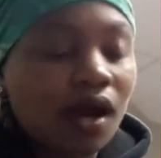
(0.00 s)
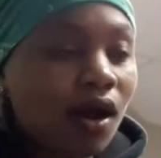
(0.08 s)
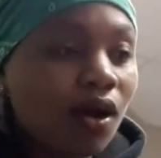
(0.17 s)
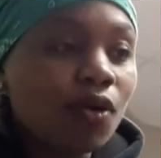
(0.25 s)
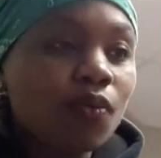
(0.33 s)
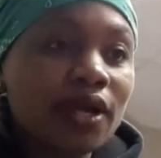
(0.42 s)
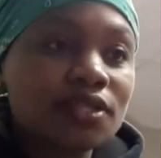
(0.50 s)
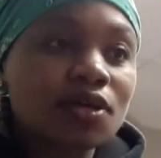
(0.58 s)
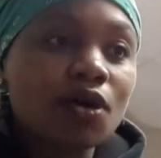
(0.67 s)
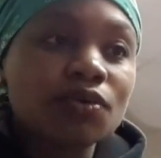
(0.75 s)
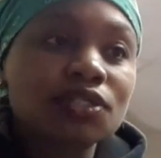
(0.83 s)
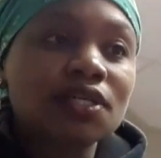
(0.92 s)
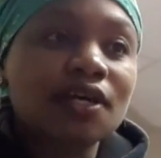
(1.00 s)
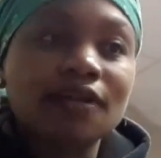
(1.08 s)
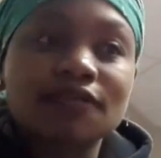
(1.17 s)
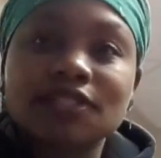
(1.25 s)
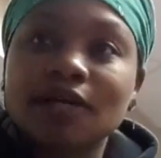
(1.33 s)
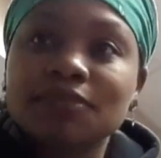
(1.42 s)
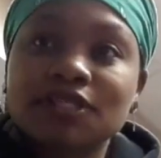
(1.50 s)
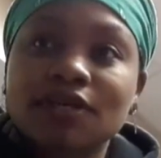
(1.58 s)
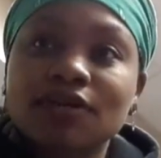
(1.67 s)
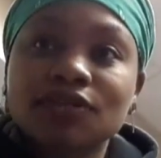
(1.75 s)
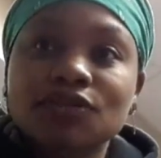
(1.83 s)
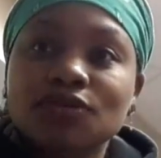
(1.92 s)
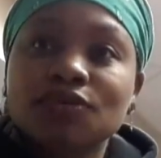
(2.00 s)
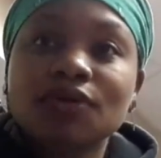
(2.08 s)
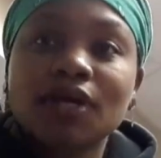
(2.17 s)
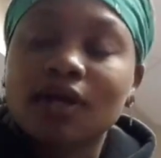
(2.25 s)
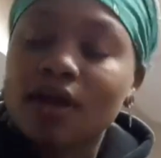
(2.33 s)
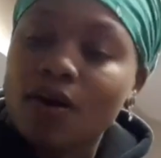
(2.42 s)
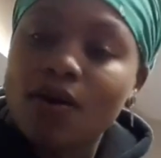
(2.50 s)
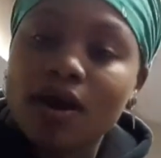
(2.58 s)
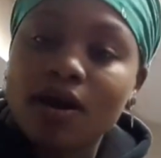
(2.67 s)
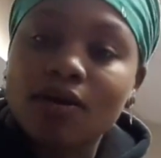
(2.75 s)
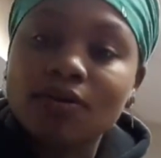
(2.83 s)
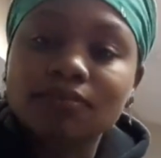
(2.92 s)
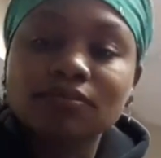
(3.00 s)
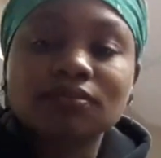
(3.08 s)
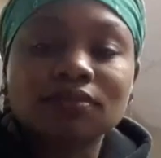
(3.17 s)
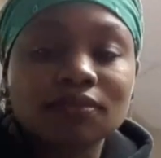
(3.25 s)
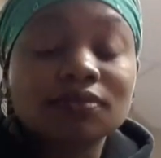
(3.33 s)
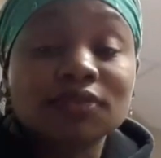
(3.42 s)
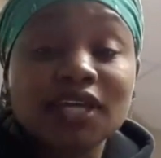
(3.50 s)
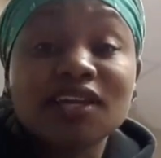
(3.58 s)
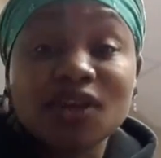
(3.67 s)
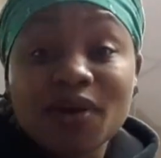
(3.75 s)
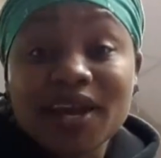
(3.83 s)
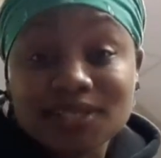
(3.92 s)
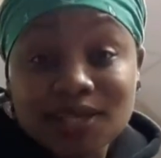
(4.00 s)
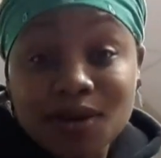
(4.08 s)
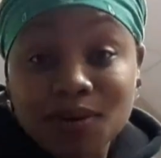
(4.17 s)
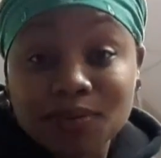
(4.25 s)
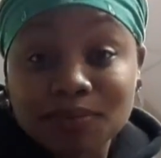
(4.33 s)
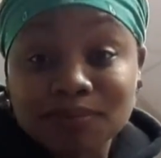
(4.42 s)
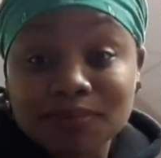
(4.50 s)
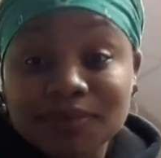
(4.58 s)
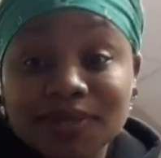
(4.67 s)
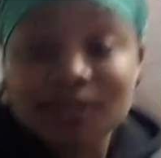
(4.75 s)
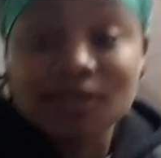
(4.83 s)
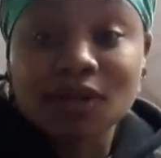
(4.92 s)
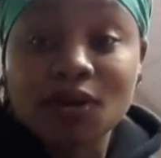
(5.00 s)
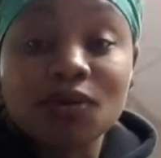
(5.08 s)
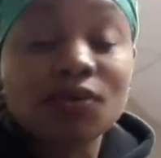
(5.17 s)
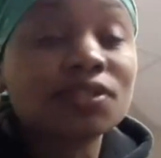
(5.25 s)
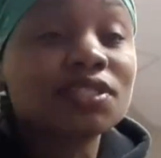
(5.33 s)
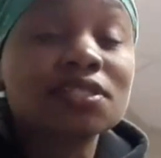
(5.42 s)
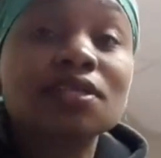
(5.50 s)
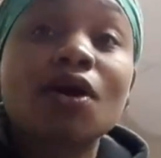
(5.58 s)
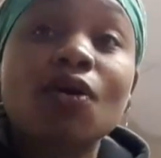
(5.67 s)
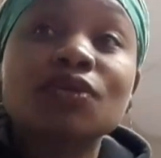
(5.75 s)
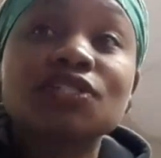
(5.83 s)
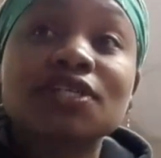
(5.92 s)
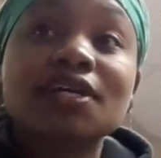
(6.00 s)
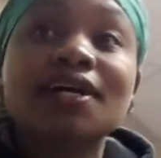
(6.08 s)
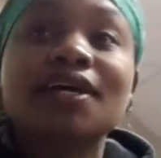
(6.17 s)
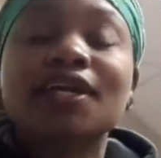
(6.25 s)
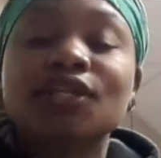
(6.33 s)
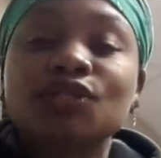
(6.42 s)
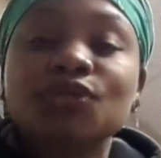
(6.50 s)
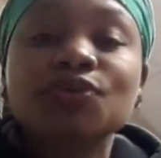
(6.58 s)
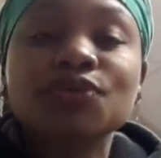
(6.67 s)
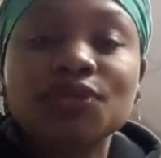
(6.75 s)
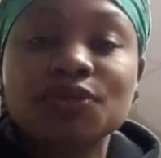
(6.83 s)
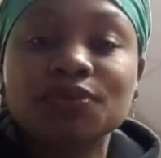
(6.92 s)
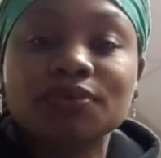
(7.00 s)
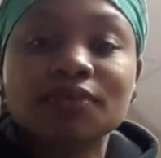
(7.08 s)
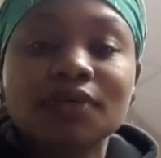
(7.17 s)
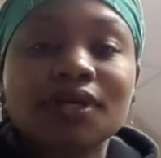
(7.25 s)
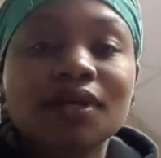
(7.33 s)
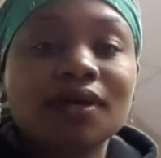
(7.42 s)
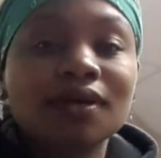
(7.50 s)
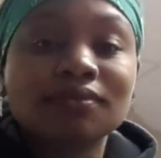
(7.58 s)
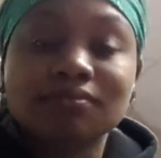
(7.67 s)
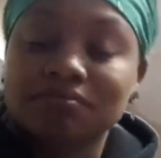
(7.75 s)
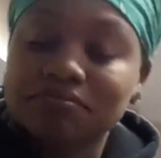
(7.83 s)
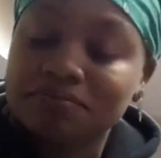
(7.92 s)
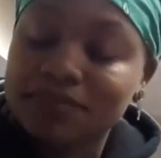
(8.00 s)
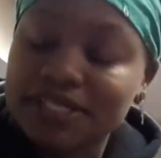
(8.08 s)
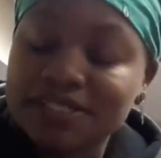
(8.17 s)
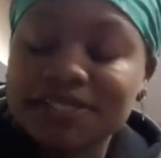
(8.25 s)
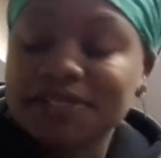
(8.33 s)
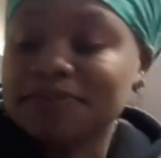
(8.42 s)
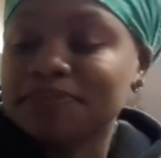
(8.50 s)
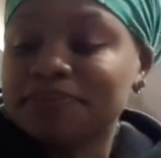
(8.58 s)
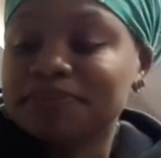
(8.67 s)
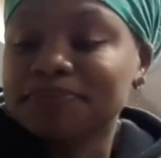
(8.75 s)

Always go with your gut. If something telling you go home, take your ass home. Just go with your gut and do you. That's it.